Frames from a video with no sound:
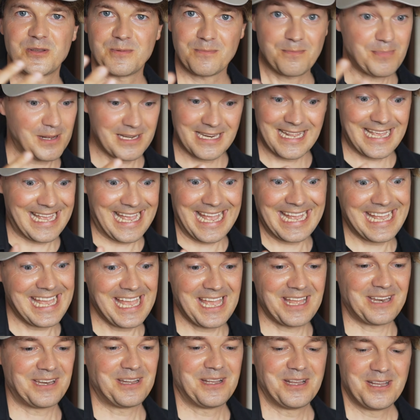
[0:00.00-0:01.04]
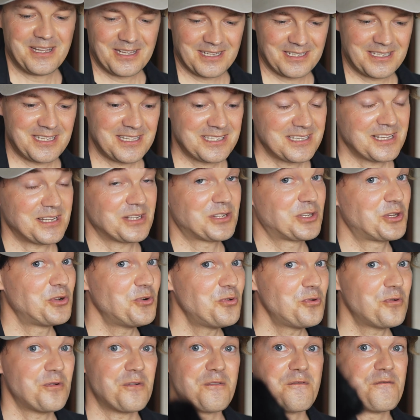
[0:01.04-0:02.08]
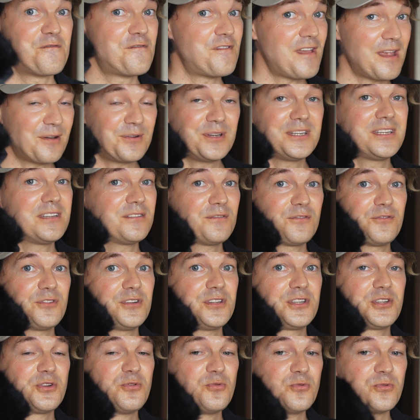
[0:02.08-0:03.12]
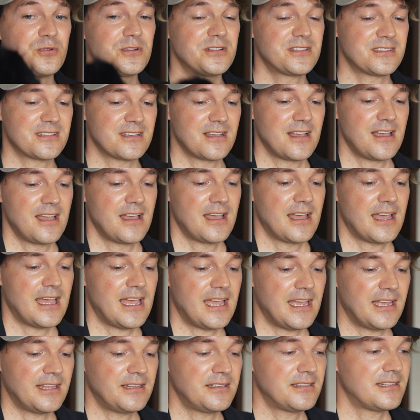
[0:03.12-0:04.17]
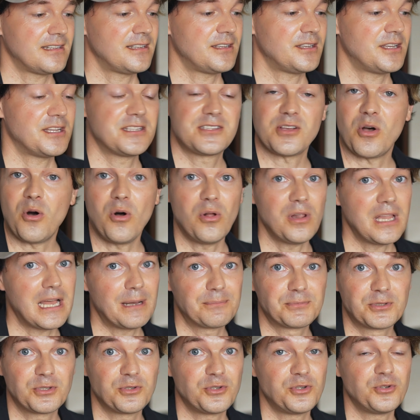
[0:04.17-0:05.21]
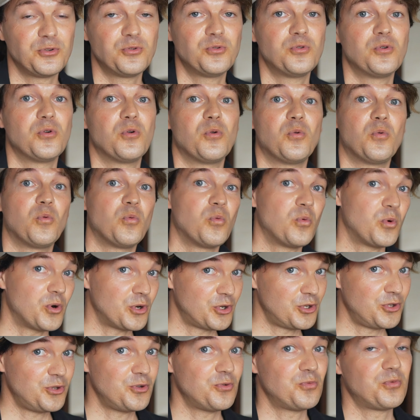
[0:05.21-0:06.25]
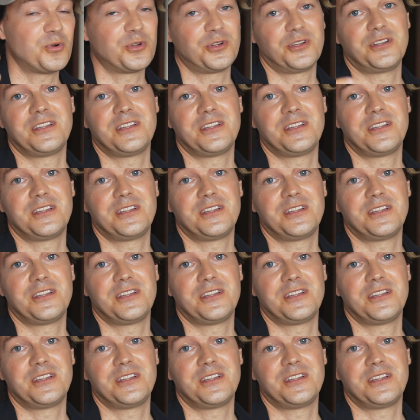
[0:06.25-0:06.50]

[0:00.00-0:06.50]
But again, these are two very different tools, and it's all up to you. What do you want to